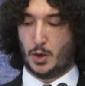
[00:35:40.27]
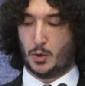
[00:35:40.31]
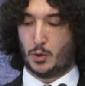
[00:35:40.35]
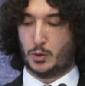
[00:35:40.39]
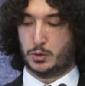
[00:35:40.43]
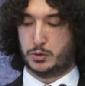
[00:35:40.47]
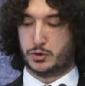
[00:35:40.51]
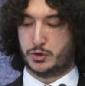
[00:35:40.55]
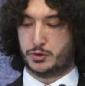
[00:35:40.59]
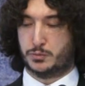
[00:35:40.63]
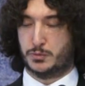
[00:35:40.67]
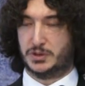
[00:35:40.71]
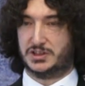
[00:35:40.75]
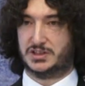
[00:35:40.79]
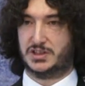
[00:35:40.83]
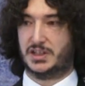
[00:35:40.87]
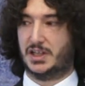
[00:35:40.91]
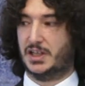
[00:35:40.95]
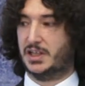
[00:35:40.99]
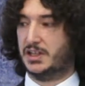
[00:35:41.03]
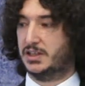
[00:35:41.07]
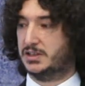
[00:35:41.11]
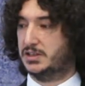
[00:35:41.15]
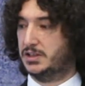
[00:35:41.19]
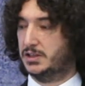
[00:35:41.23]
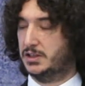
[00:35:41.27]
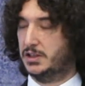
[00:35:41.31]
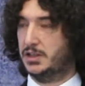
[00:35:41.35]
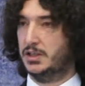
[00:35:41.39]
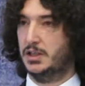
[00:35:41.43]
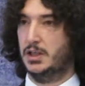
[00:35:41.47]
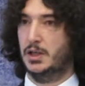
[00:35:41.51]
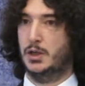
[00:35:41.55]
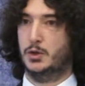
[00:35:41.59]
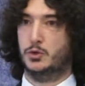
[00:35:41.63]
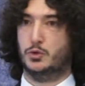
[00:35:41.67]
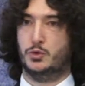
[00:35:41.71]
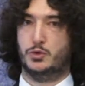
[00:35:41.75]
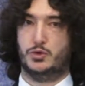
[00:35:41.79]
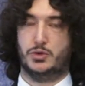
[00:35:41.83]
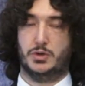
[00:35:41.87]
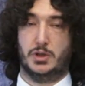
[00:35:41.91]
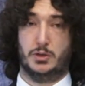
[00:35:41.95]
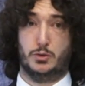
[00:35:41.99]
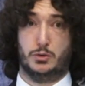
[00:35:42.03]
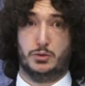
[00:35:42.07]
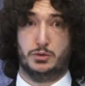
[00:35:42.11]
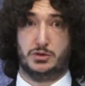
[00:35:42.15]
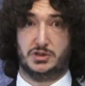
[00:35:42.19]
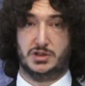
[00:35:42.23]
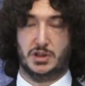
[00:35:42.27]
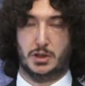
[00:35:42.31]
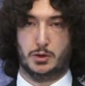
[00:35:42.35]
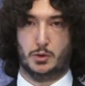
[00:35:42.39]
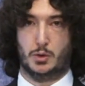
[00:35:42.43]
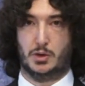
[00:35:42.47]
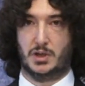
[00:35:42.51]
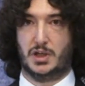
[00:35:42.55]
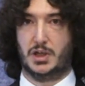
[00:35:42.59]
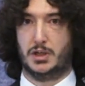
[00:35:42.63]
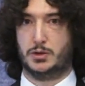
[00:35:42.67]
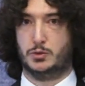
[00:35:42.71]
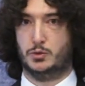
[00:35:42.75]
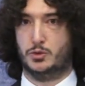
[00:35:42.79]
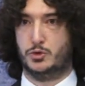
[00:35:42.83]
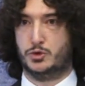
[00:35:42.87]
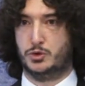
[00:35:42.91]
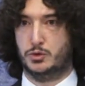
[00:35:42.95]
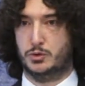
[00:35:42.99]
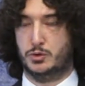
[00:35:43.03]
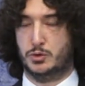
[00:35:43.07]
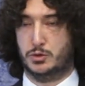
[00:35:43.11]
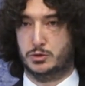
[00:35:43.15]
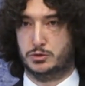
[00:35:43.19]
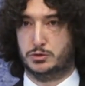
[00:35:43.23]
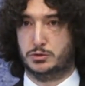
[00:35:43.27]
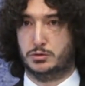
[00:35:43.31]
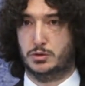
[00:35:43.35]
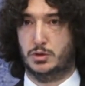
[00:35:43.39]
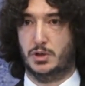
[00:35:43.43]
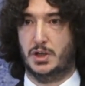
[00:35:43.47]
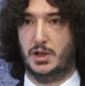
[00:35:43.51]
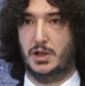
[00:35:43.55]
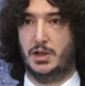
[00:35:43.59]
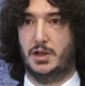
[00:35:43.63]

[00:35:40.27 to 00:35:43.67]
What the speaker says: oluşması gerektiğini TUSIAD olarak düşünüyoruz.